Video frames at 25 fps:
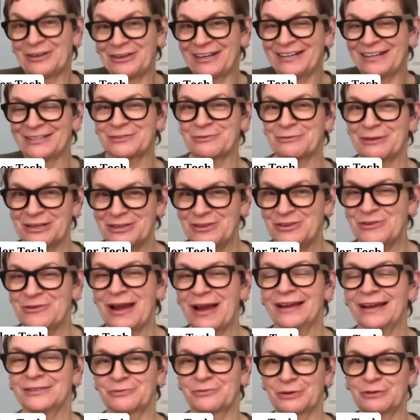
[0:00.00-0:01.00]
but I'm curious where
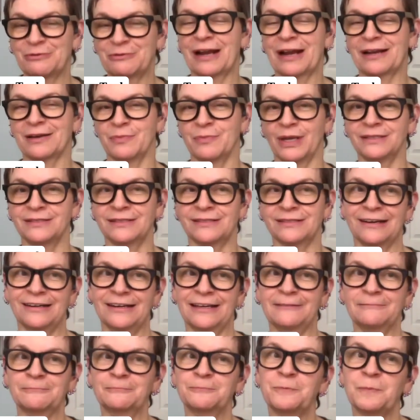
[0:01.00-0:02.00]
you guys would recommend
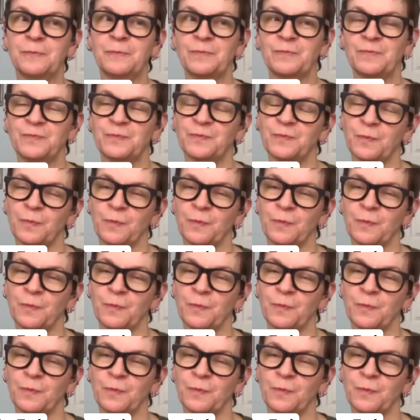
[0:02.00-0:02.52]
starting.